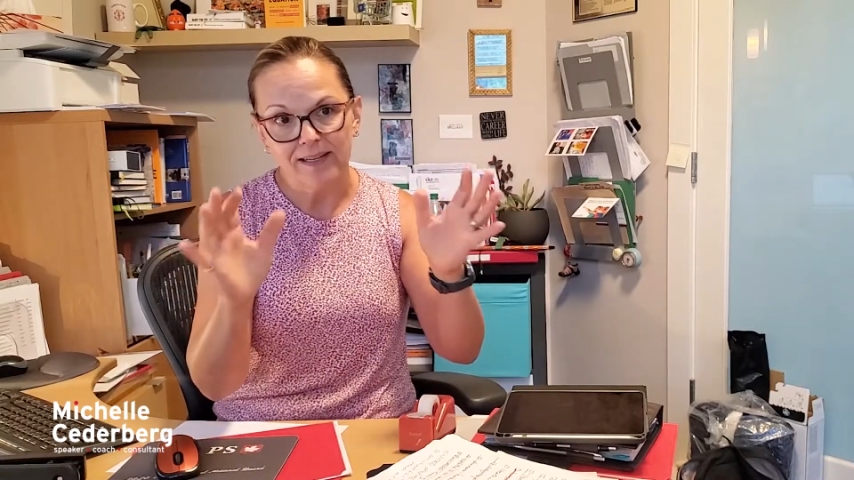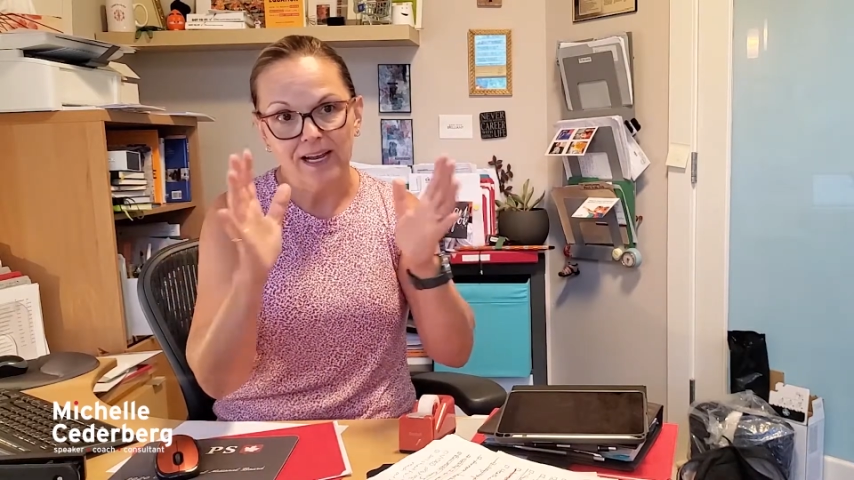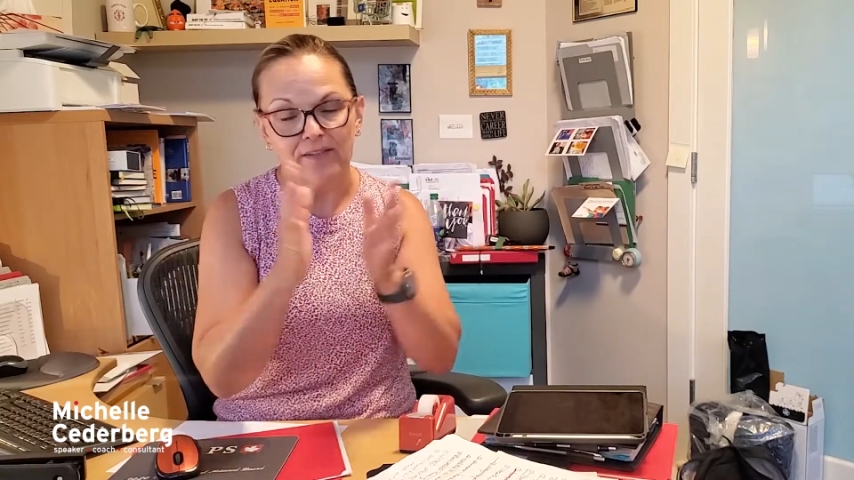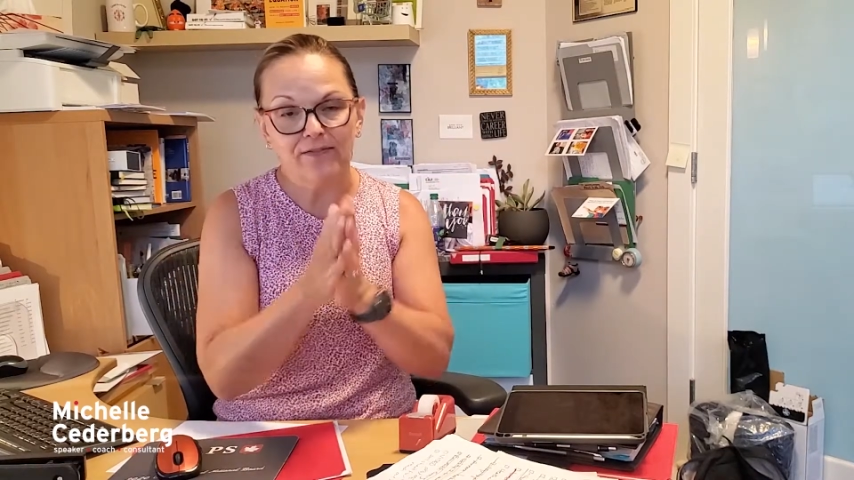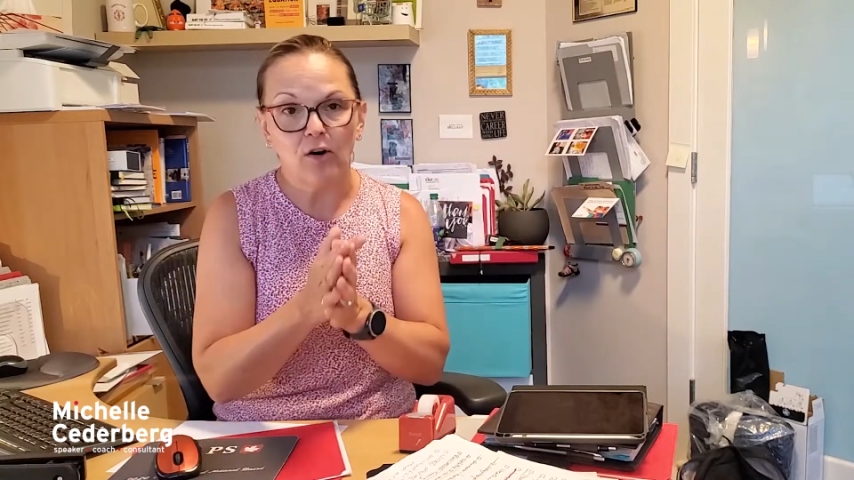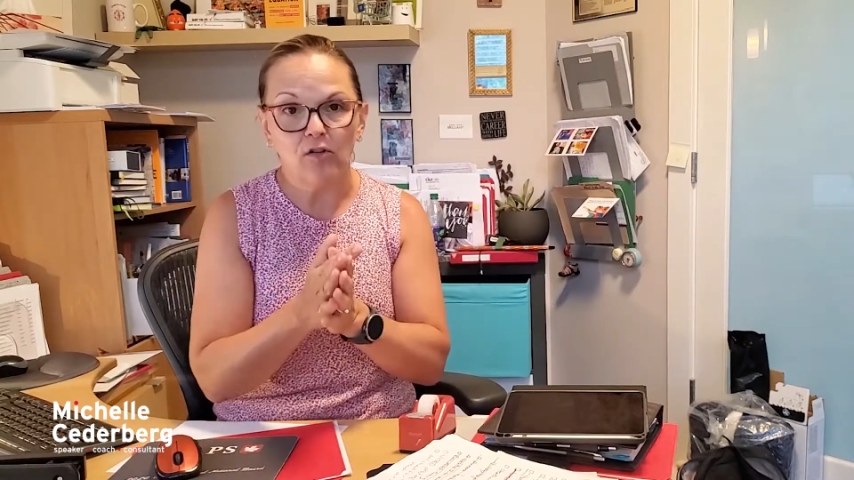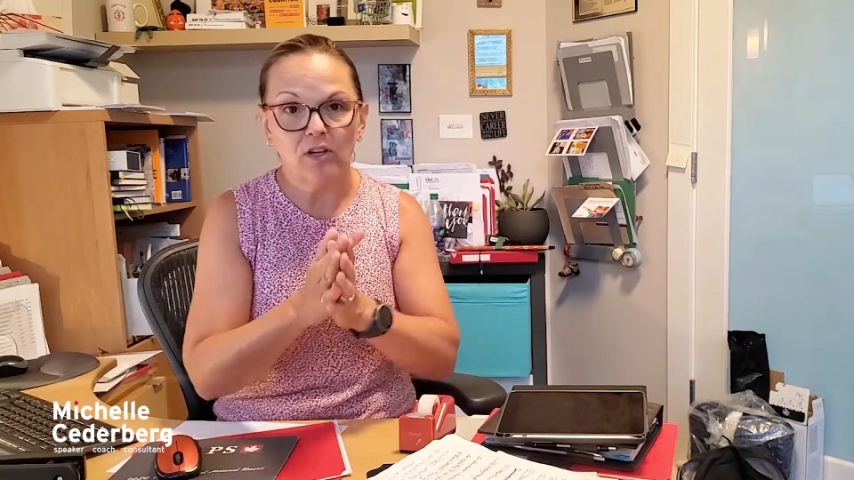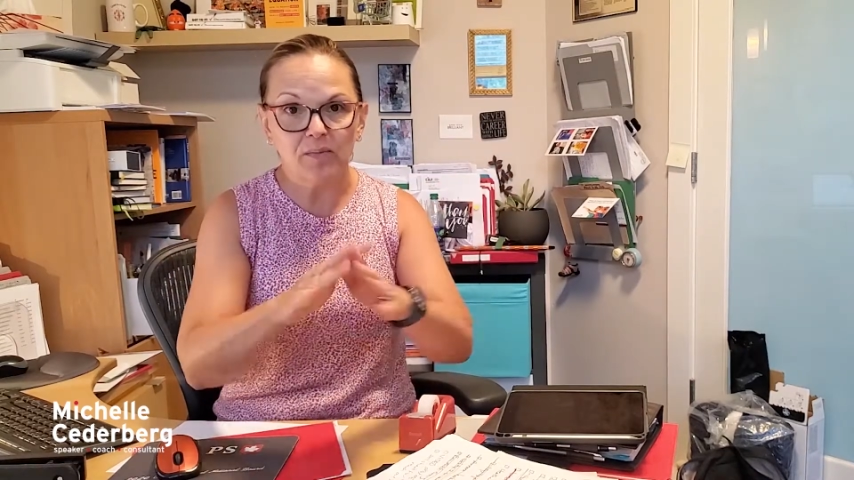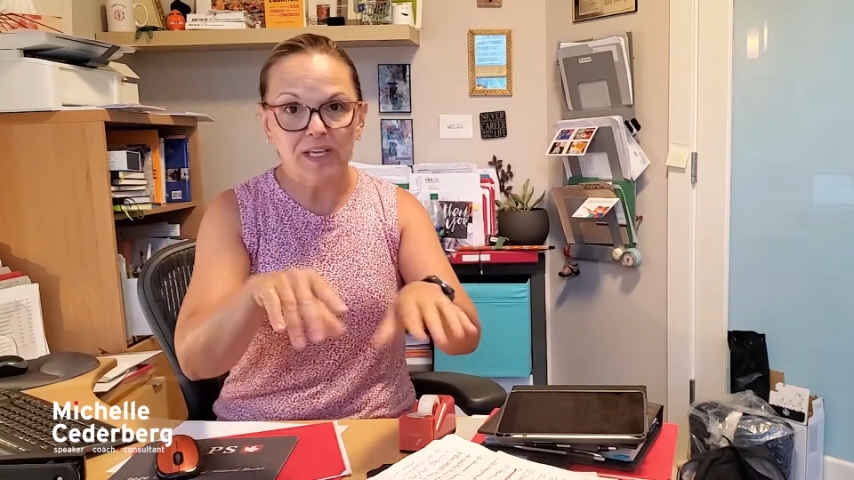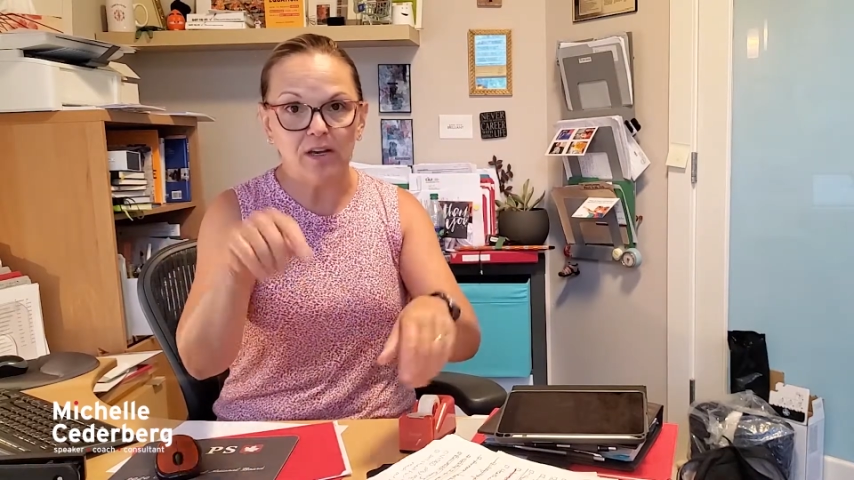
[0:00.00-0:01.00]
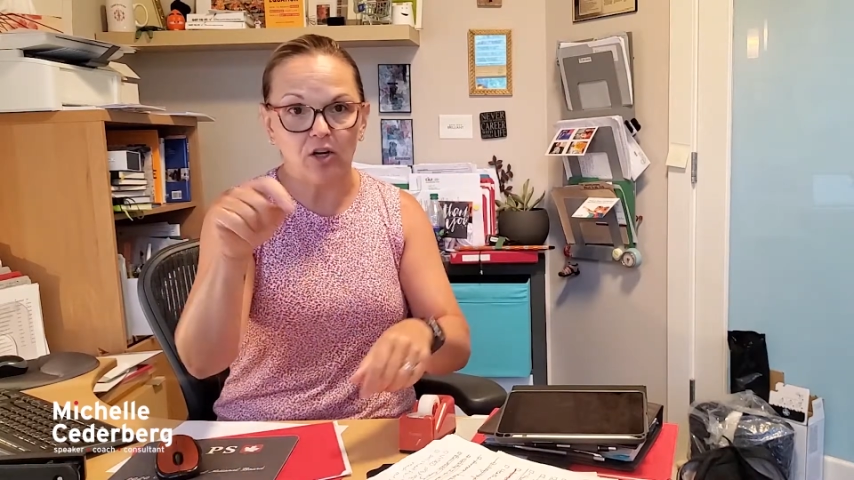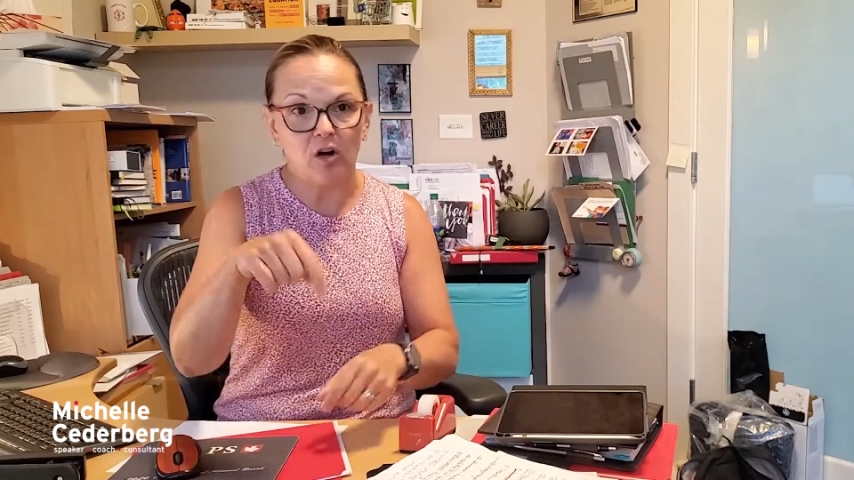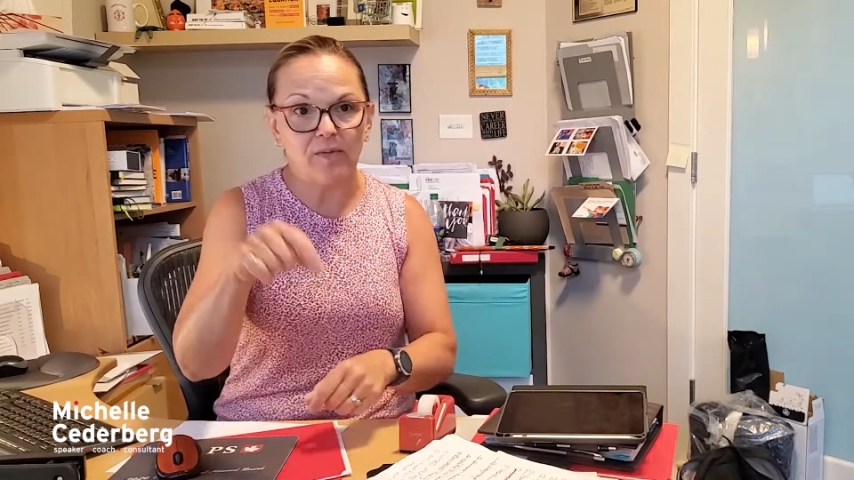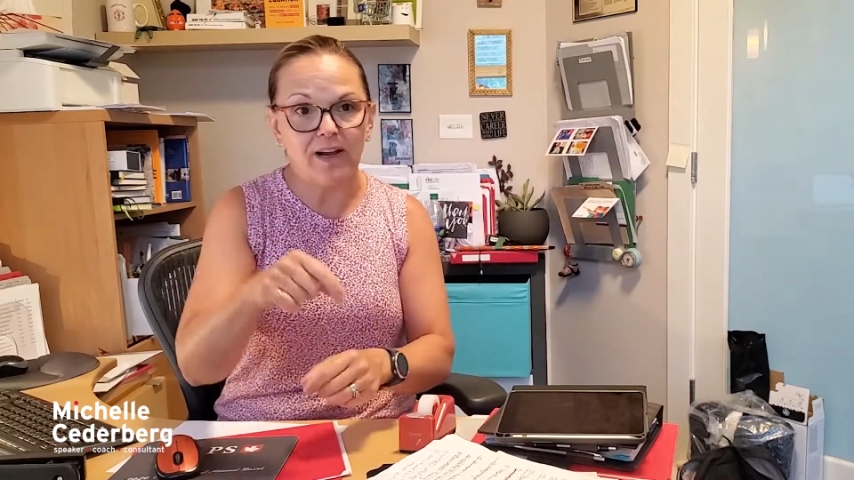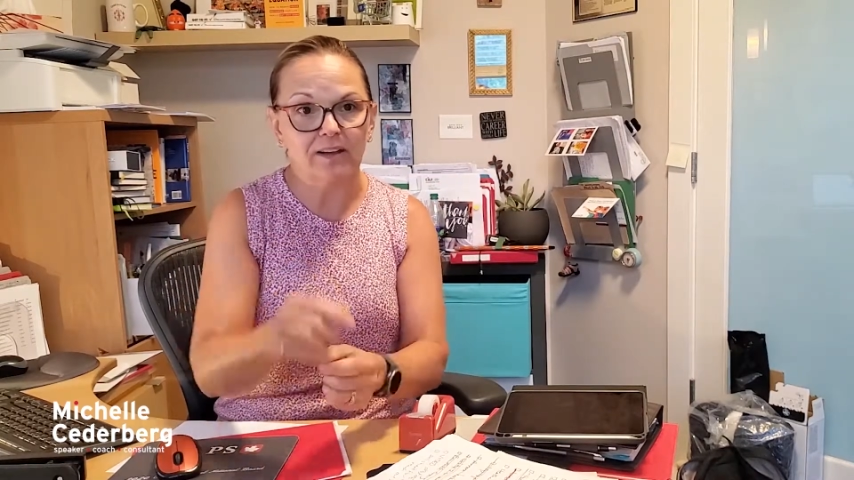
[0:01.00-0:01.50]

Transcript: and follow me on all my